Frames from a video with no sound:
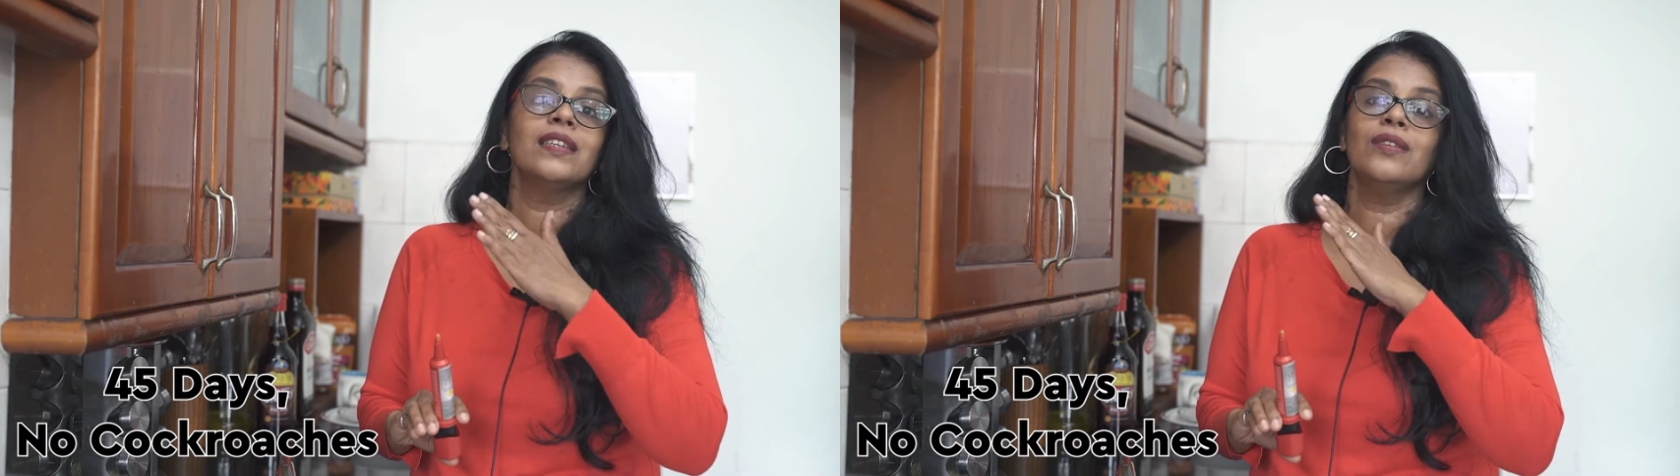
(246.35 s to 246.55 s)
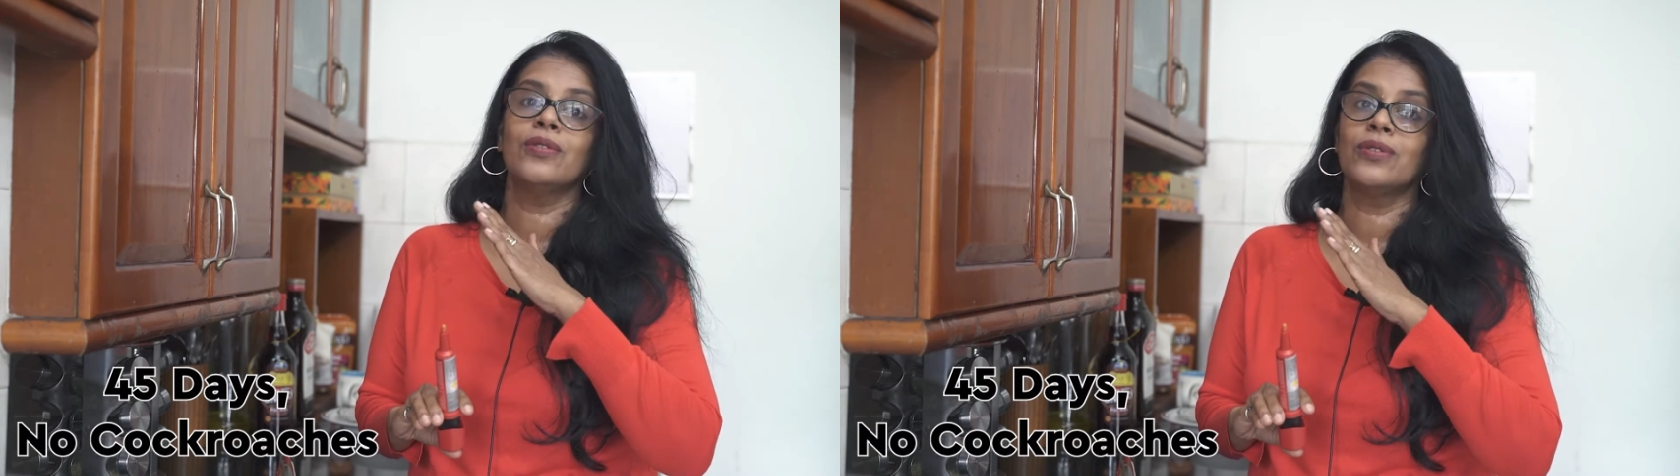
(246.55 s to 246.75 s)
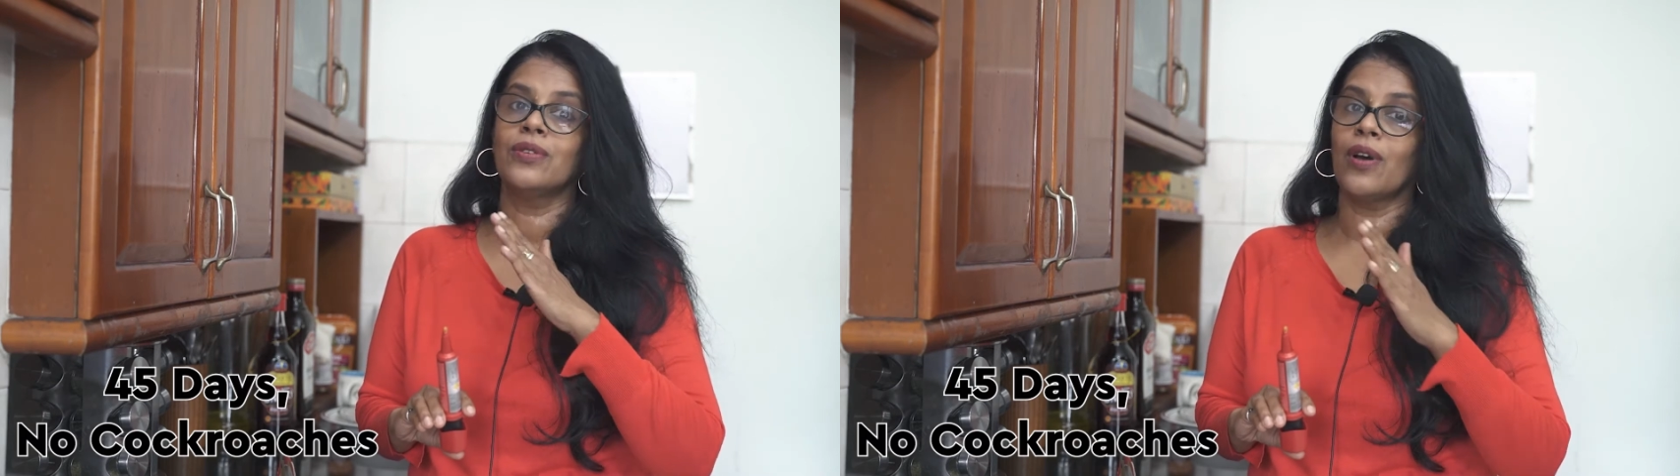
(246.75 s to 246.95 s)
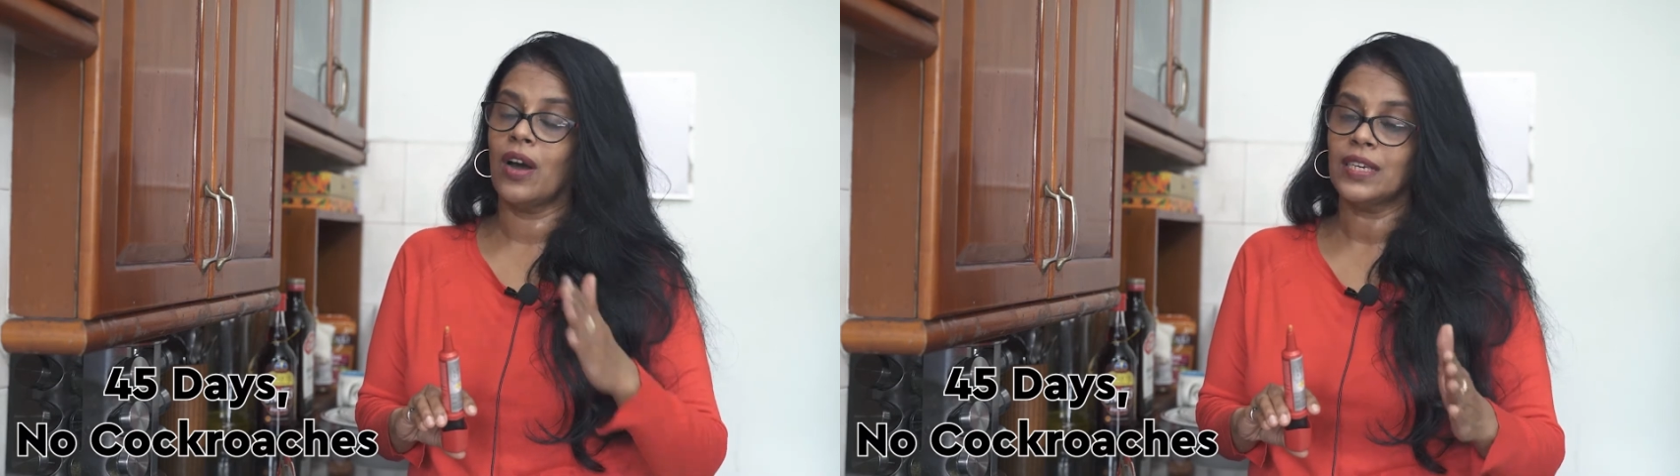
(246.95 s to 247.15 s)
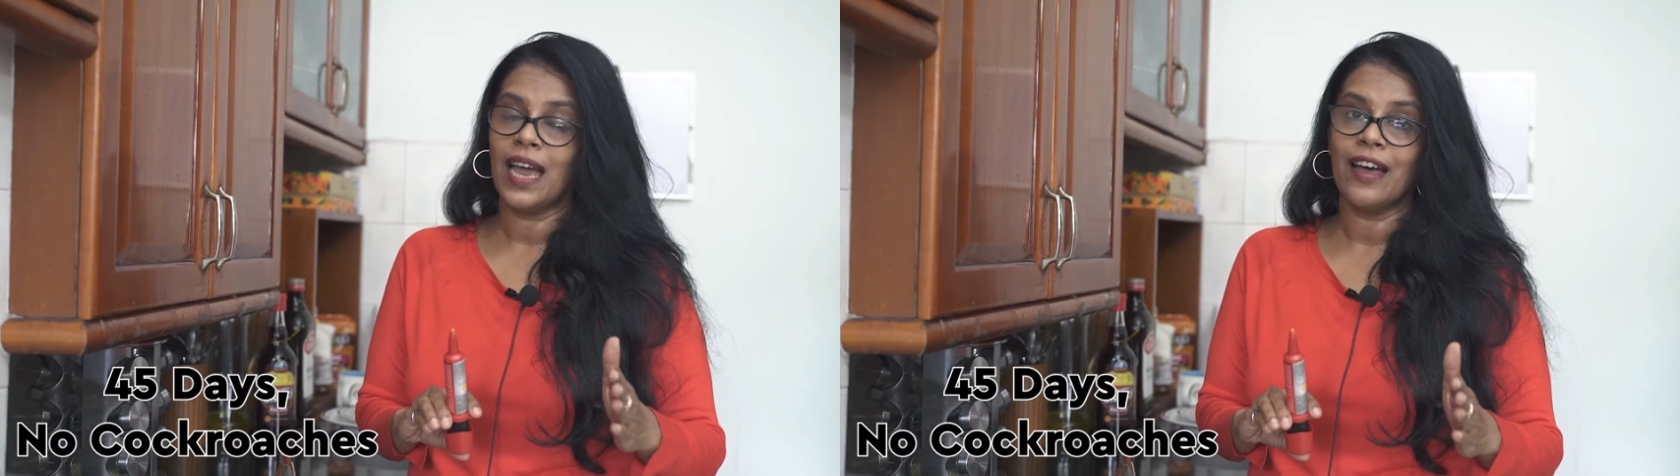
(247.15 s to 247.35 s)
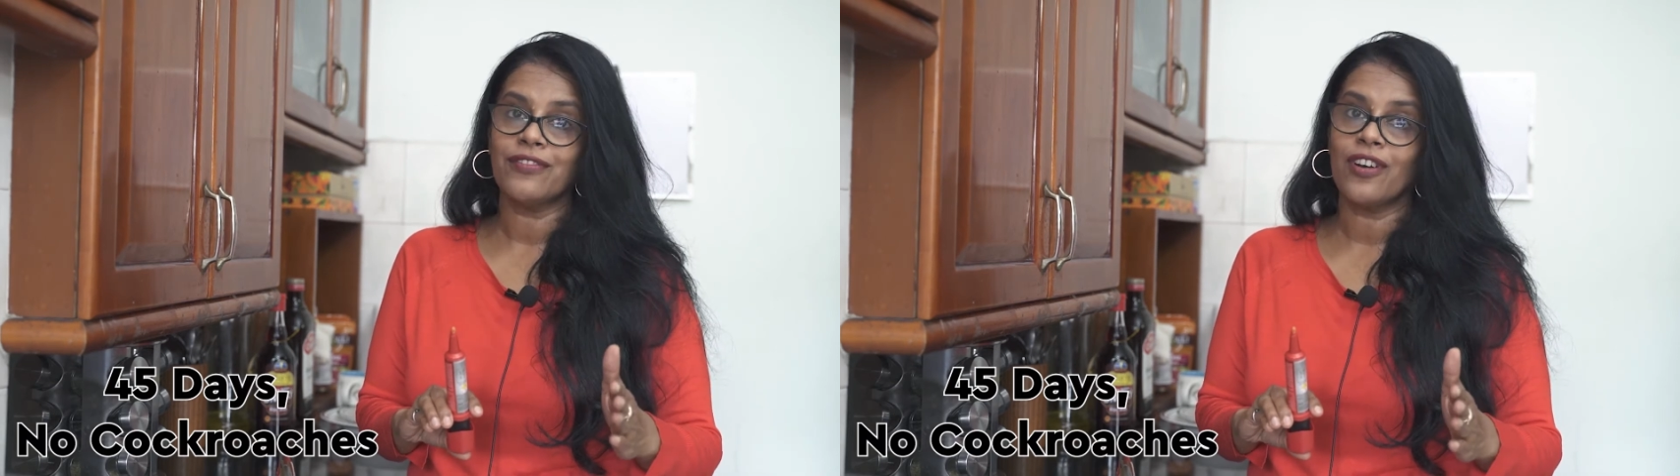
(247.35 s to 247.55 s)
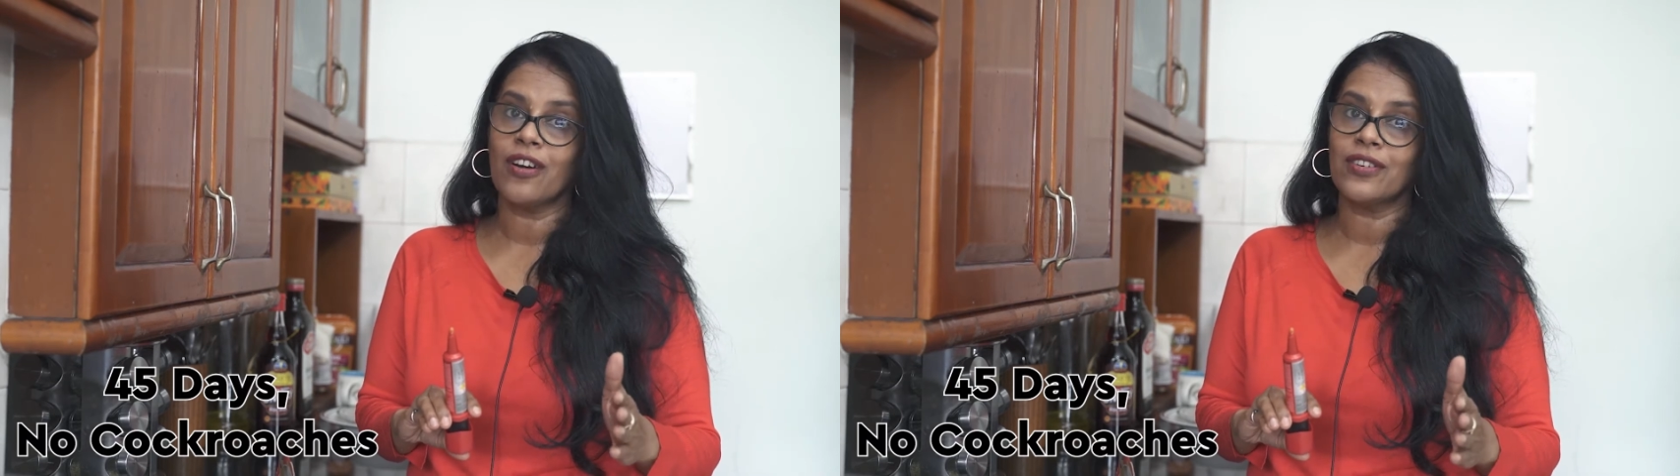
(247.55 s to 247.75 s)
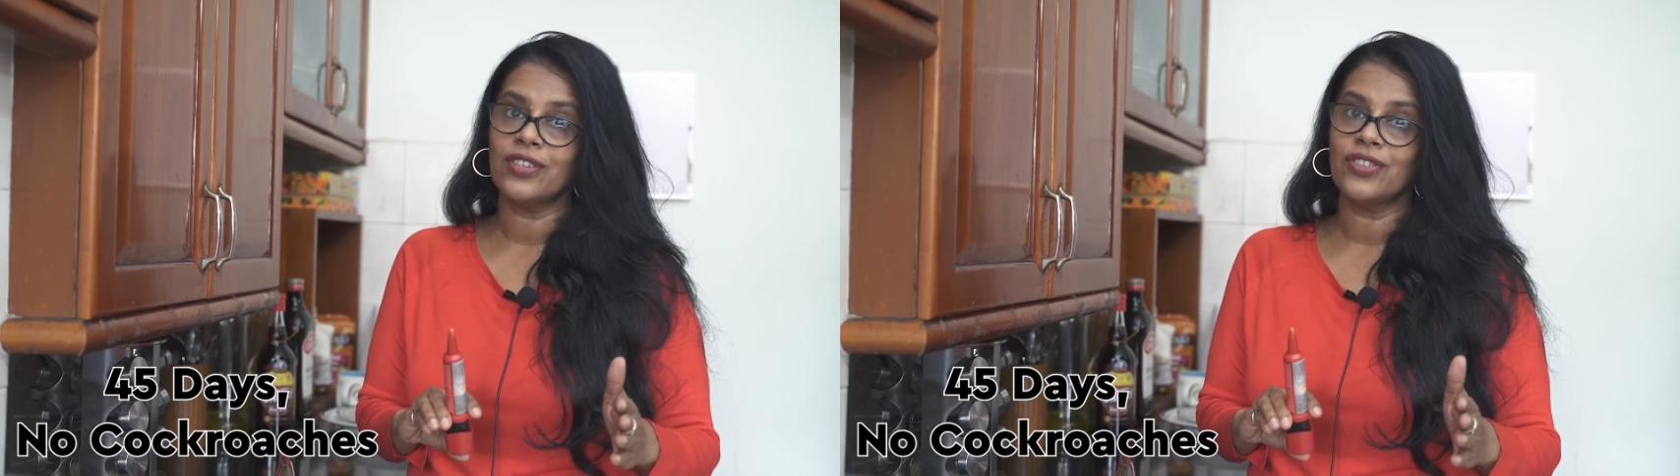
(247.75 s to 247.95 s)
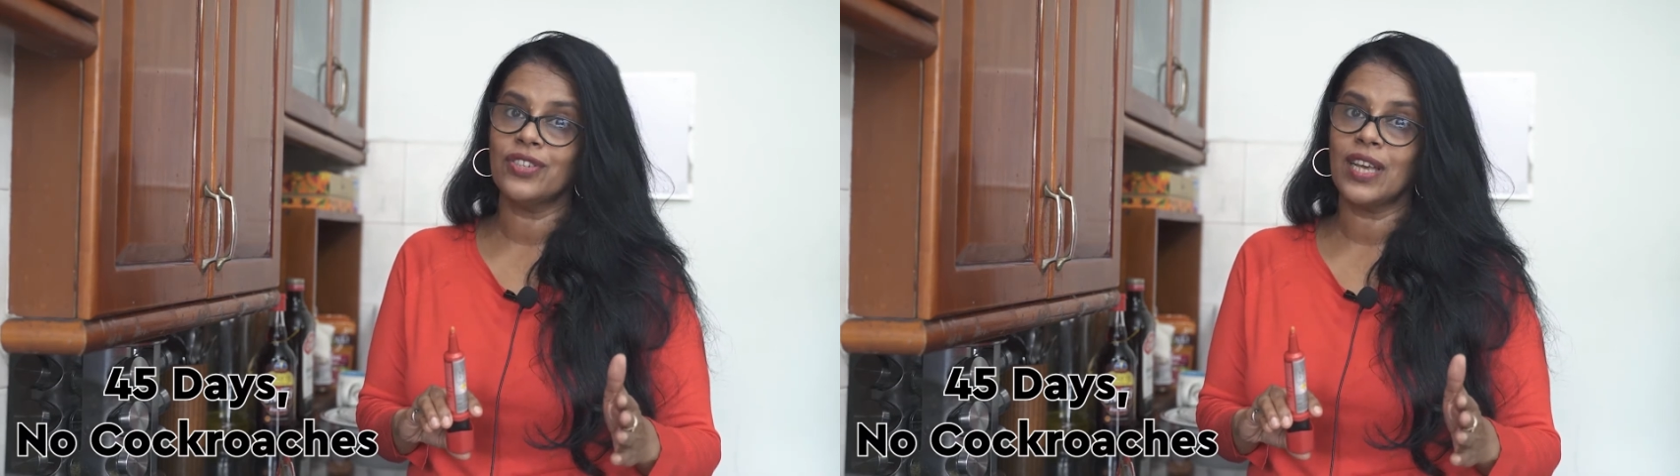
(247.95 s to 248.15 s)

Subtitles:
You do not have cockroaches